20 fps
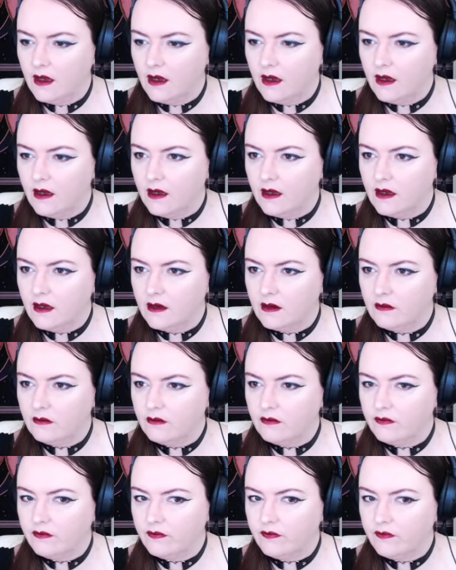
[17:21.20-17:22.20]

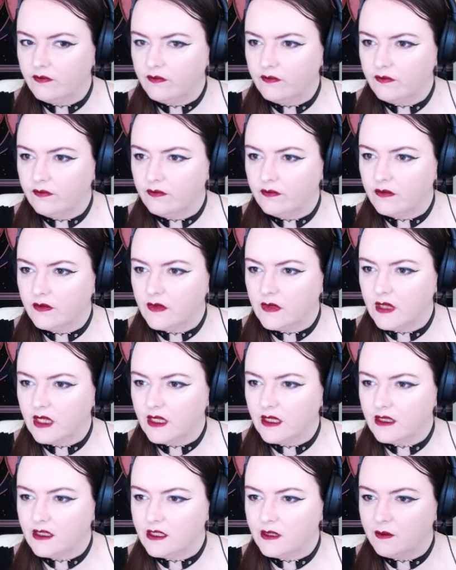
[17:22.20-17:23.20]
Um,
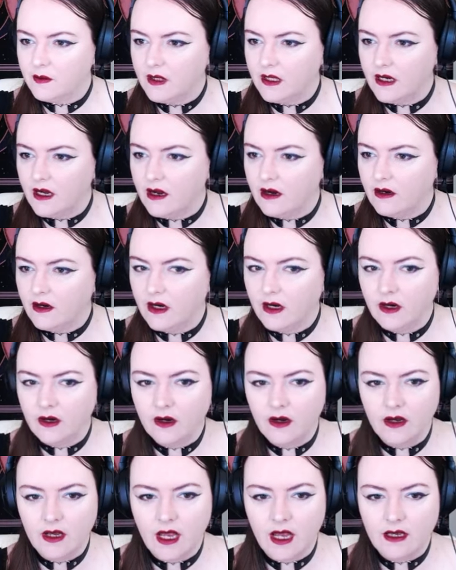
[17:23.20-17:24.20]
split arrow.
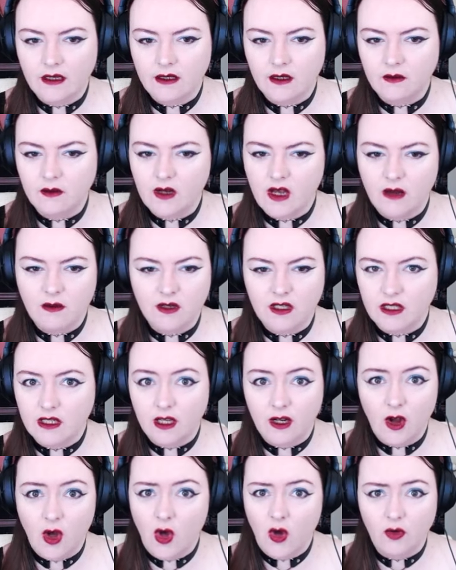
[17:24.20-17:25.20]
Okay, so I'm, I'm just
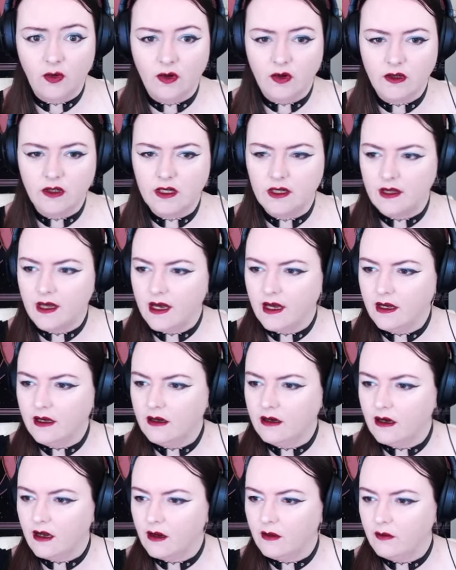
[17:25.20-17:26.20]
going to hold on to
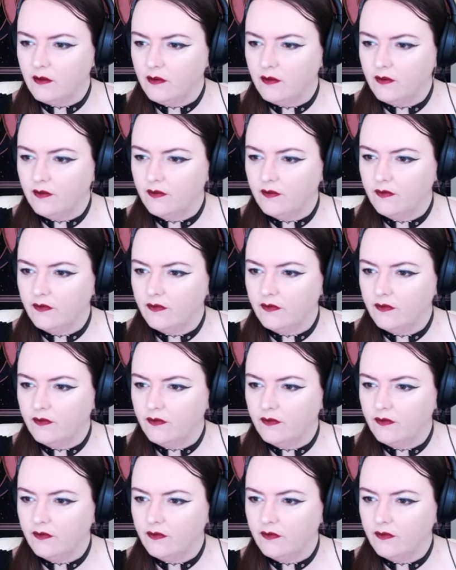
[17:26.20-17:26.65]
that. Um,